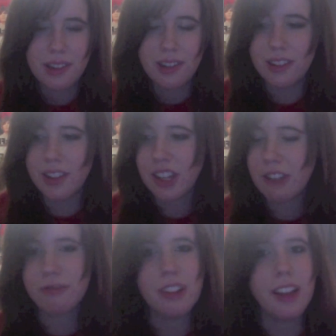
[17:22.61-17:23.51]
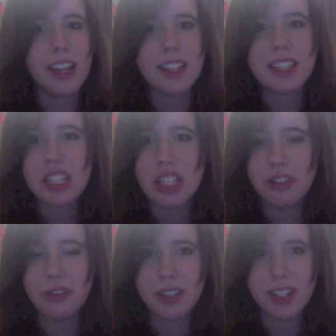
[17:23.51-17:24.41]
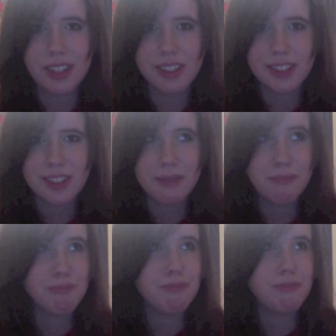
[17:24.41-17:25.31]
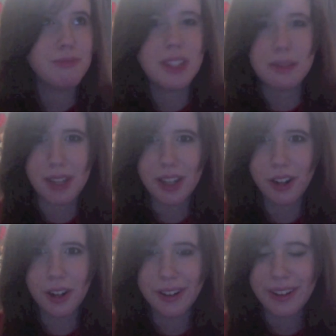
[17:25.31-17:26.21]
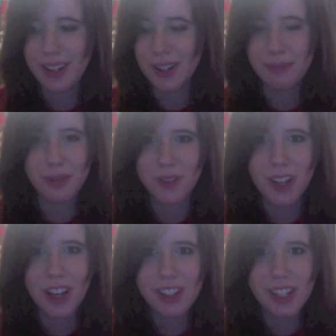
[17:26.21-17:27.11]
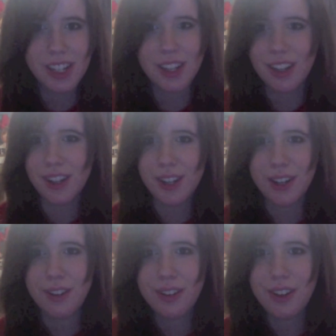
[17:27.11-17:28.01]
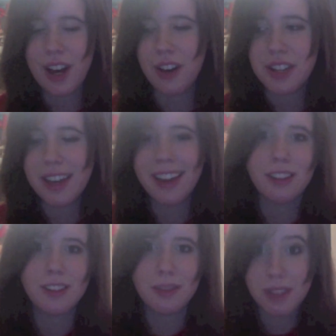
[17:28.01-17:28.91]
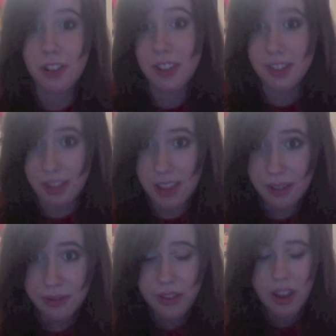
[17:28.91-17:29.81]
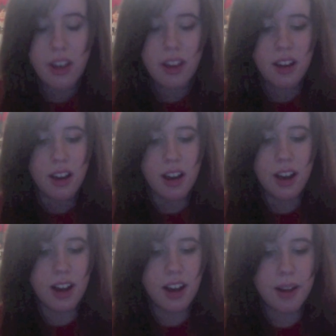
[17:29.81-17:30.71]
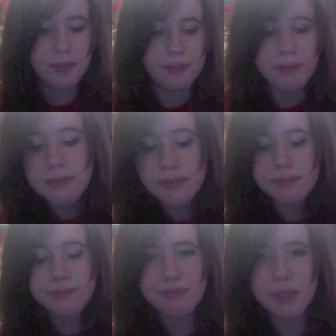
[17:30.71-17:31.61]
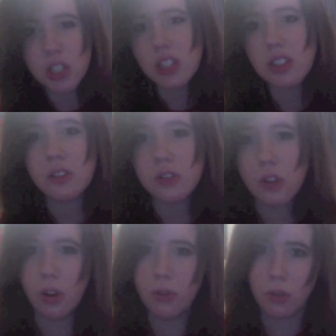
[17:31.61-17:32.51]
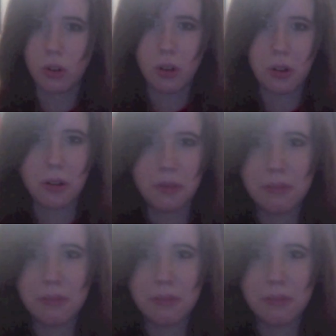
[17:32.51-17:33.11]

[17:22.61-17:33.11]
like, relates to his demeanor and personality and how he handles himself as a thief, and just his overall